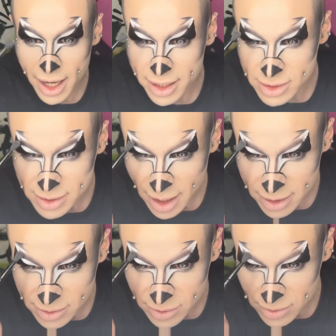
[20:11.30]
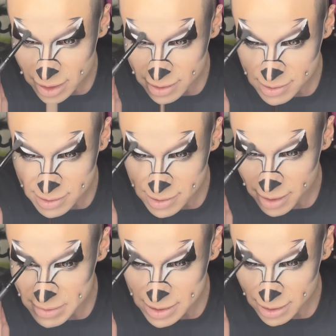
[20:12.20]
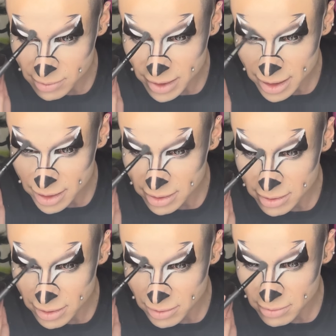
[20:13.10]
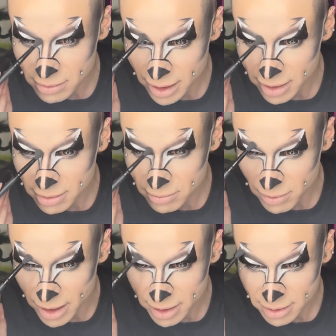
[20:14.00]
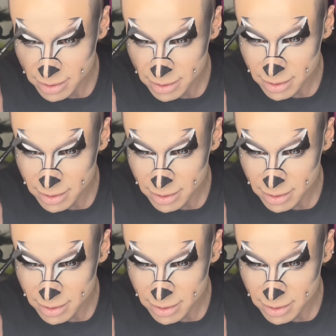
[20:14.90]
just kind of do things the same exact way, you know, like what?